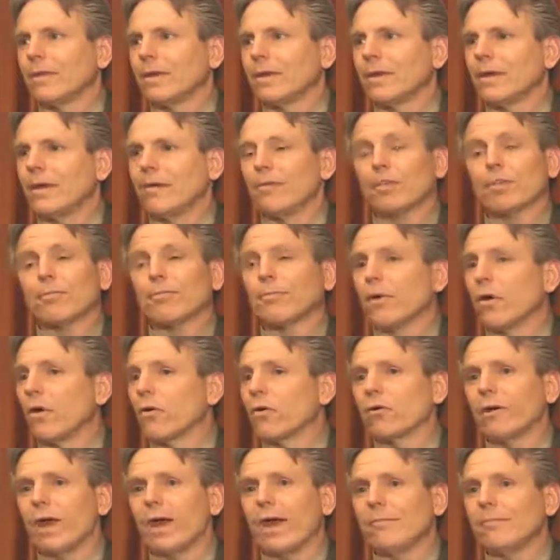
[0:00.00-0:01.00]
If it's
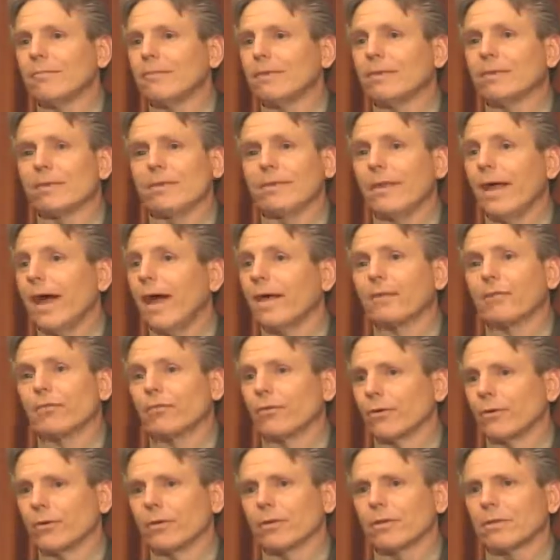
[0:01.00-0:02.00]
programmed, it's not
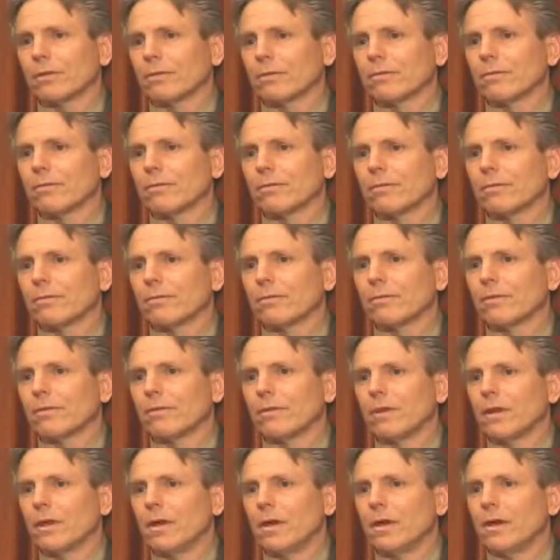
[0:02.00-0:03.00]
truth.
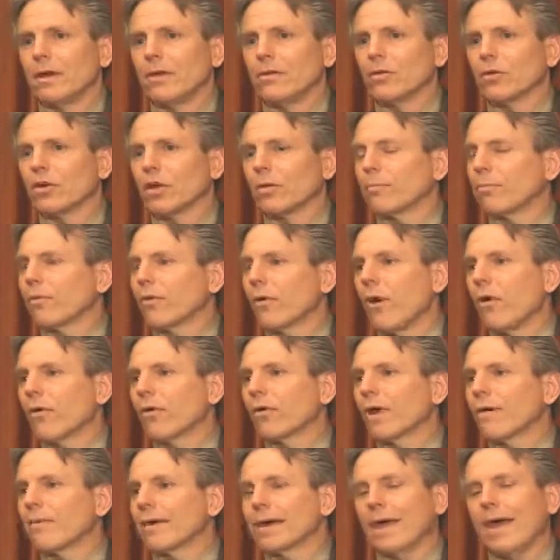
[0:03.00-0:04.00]
You could
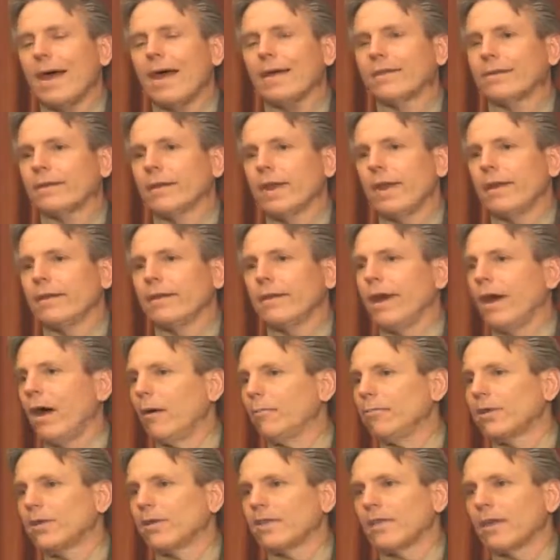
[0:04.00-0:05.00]
program a CAT scan to
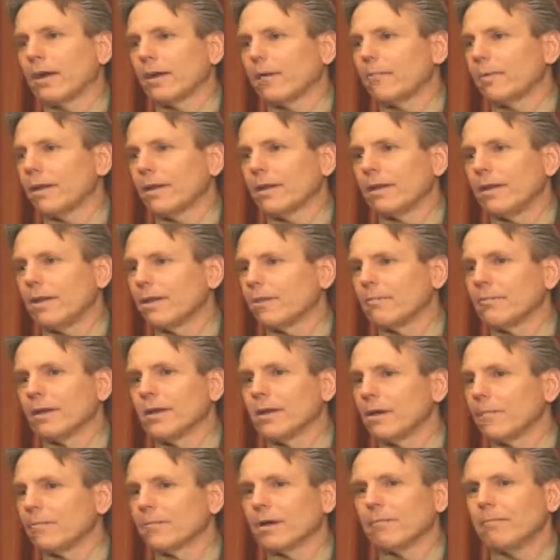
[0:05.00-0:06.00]
help the sick, but it doesn't
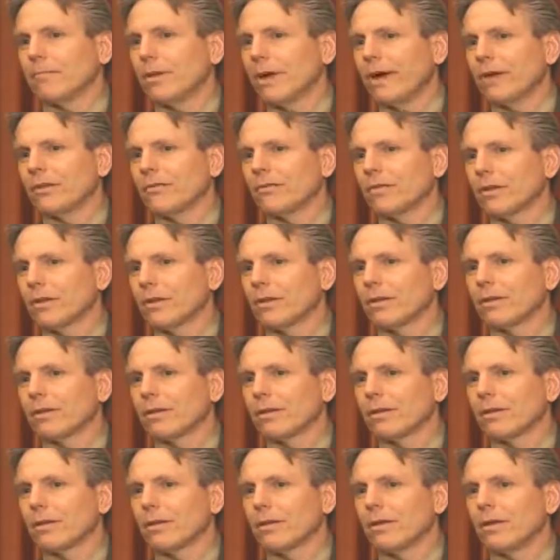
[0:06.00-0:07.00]
become compassionate.
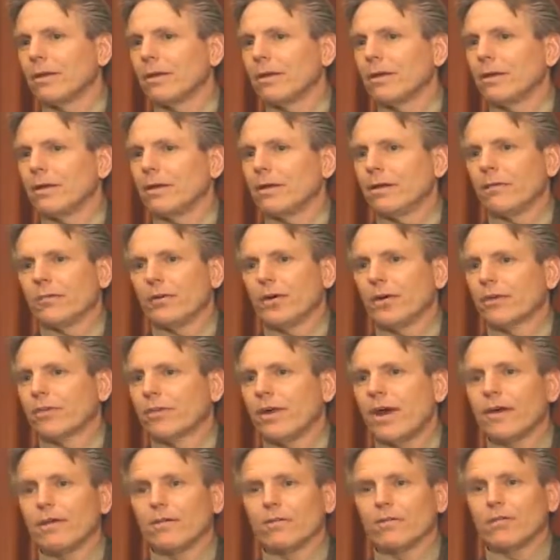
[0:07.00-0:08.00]
Never heard a
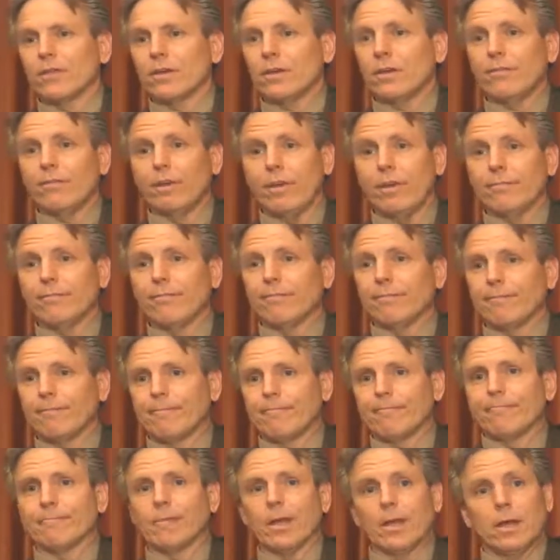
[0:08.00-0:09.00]
doctor say, Jeff,
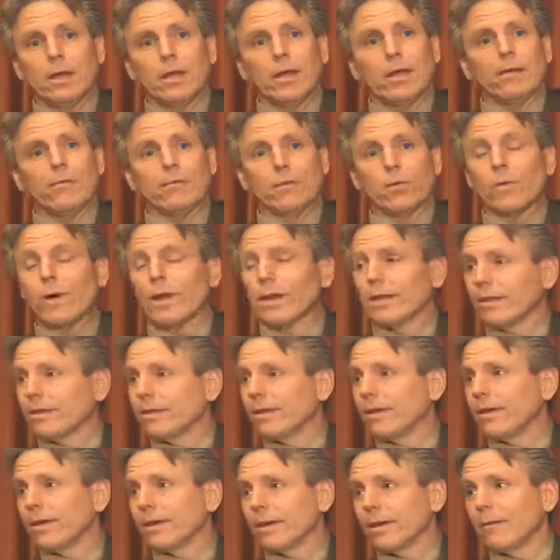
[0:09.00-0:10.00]
if you want to
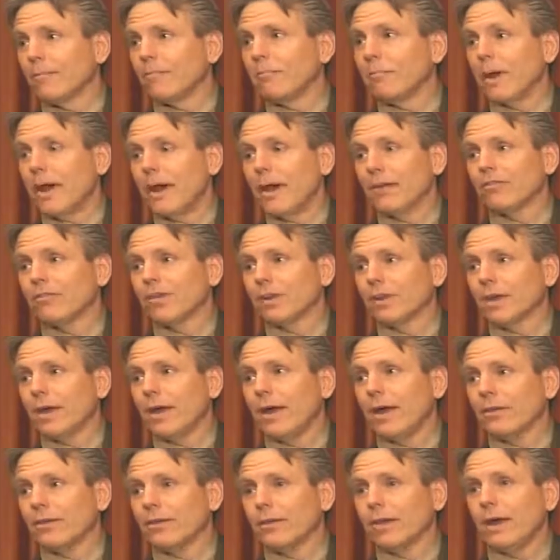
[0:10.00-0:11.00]
see a compassionate
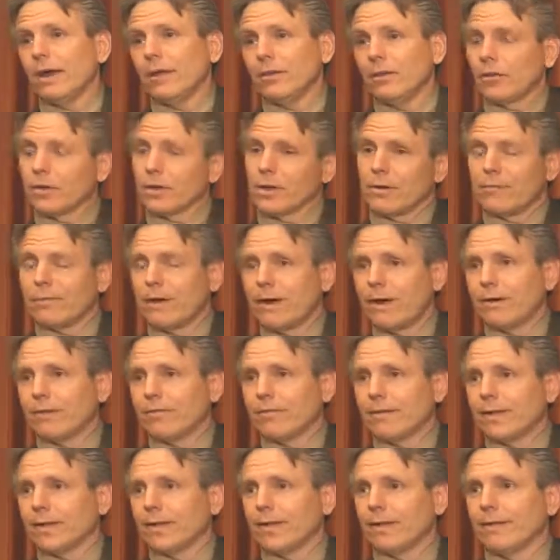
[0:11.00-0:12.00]
CAT scan, you come right
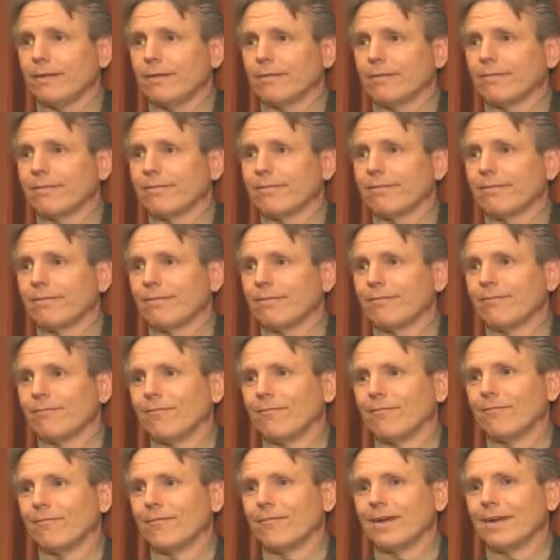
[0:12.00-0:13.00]
over here.
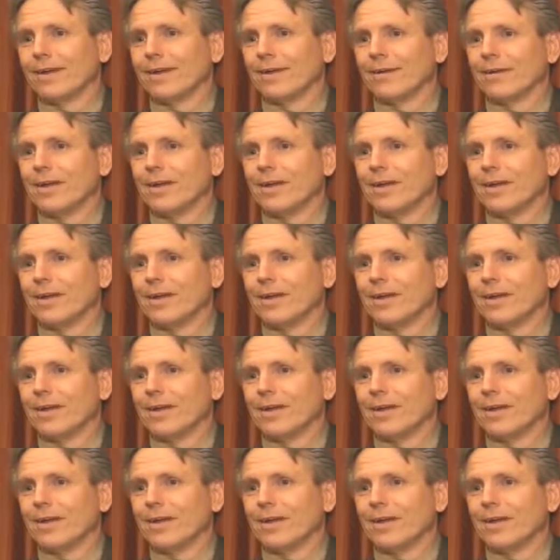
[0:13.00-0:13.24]
Right?